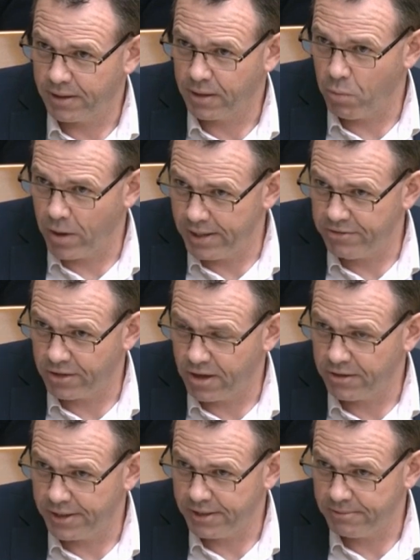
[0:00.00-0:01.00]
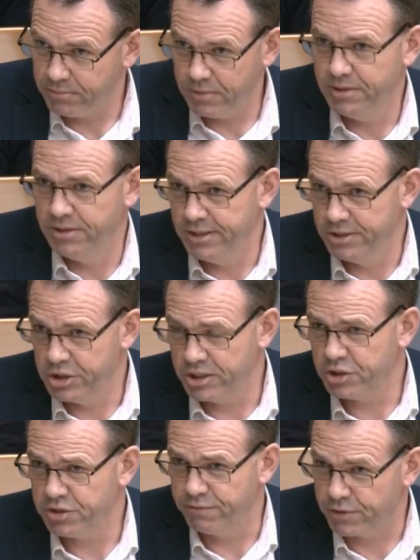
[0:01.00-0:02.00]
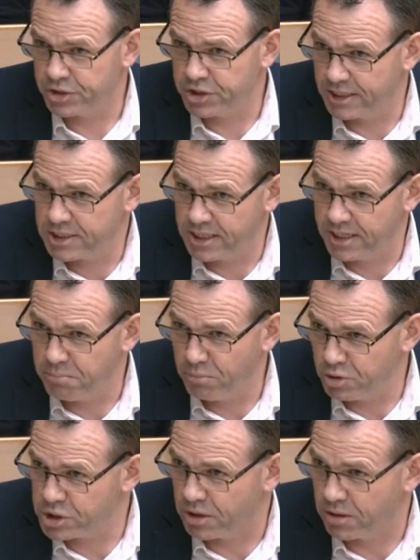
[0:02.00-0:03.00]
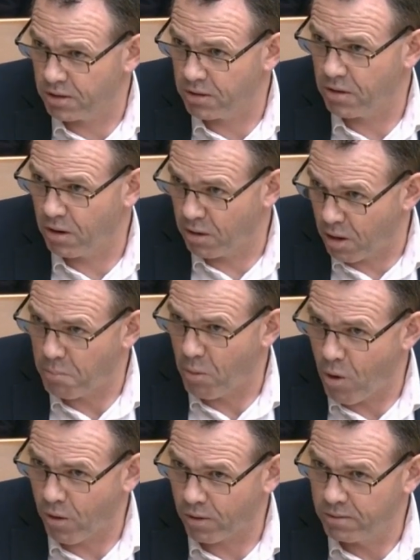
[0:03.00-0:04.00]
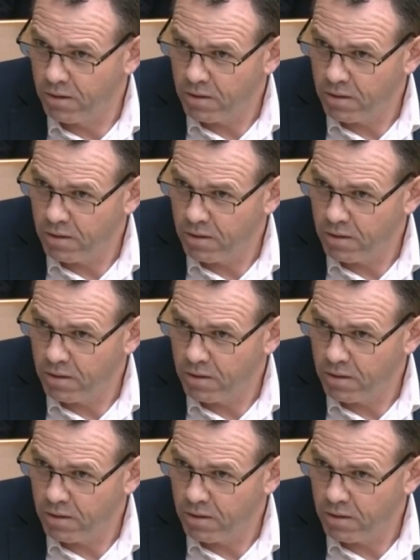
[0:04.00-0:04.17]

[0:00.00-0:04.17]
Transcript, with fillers: are waiting on a, a decision for 16 months or, or, or, more,